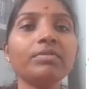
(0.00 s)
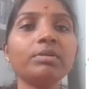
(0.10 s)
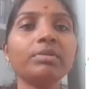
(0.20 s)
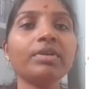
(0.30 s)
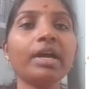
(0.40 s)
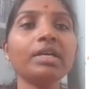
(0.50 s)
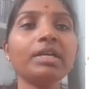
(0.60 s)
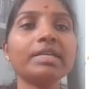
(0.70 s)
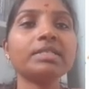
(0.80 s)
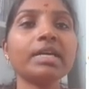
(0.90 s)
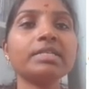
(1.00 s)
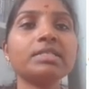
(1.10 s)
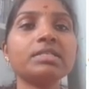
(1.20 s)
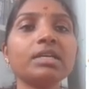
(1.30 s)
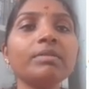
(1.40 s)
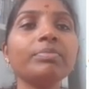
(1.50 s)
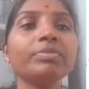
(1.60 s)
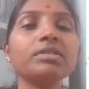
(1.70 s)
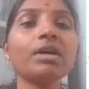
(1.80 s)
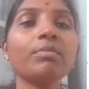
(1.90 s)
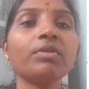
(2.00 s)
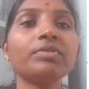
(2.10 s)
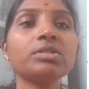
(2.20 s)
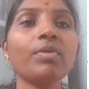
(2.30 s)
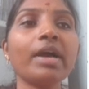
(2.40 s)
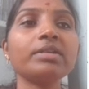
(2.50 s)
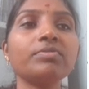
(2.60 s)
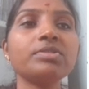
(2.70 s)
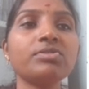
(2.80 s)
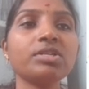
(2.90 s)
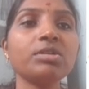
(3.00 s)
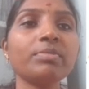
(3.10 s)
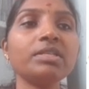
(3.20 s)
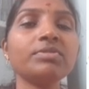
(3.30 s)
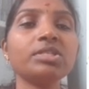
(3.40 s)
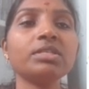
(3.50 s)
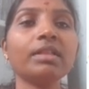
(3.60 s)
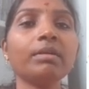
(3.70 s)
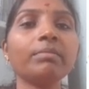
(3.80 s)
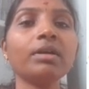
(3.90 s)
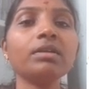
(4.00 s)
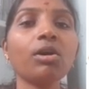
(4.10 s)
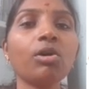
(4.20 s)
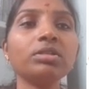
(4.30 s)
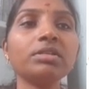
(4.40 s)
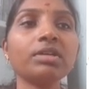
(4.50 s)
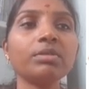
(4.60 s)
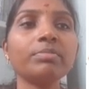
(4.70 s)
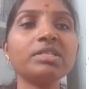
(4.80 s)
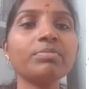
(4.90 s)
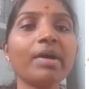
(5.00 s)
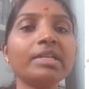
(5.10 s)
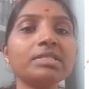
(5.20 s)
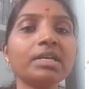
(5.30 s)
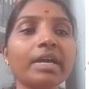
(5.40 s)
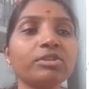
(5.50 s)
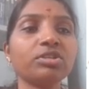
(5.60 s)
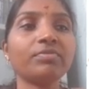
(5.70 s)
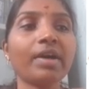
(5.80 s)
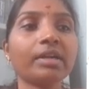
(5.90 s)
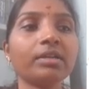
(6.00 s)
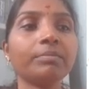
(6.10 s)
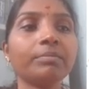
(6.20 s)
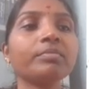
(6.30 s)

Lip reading: We will be finding SST, sum of the squares of the treatments, which is nothing but all the treatments minus the correction factor.